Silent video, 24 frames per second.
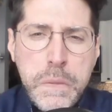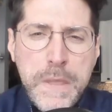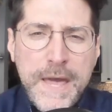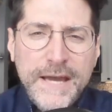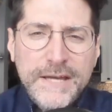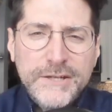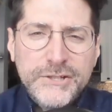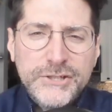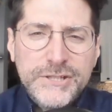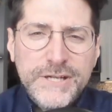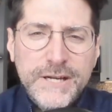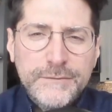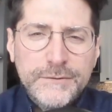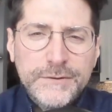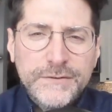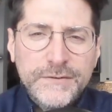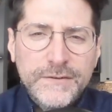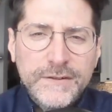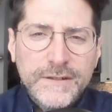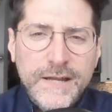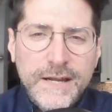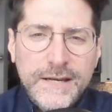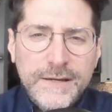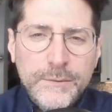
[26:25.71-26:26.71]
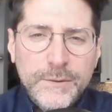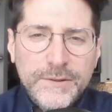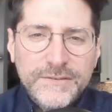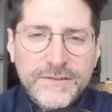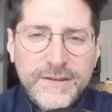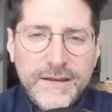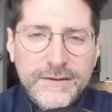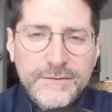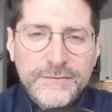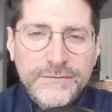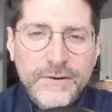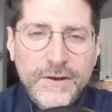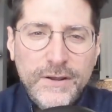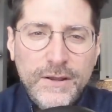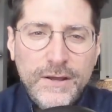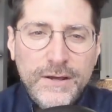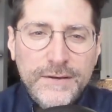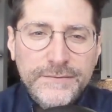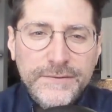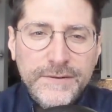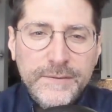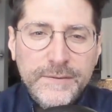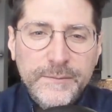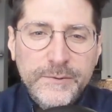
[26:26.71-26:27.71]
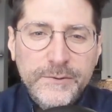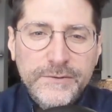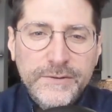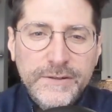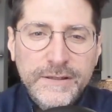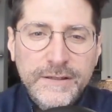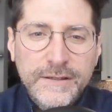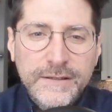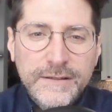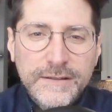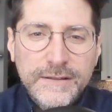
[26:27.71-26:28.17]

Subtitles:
Has she ever seen anyone's head fall off in a movie?